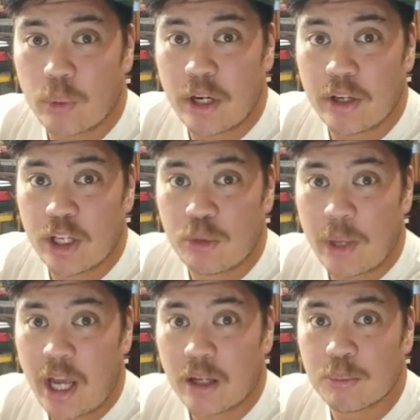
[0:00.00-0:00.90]
rare
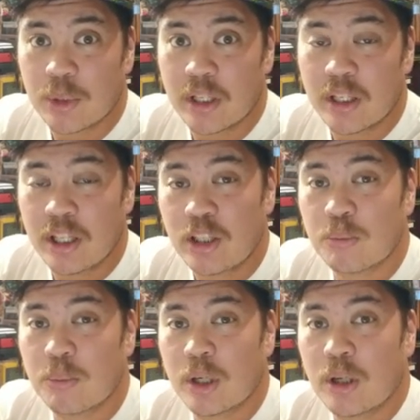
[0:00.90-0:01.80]
each pack, but in
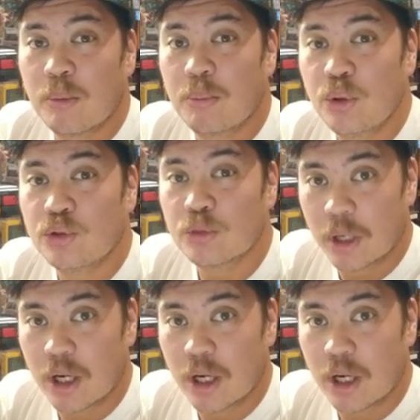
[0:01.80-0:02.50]
each booster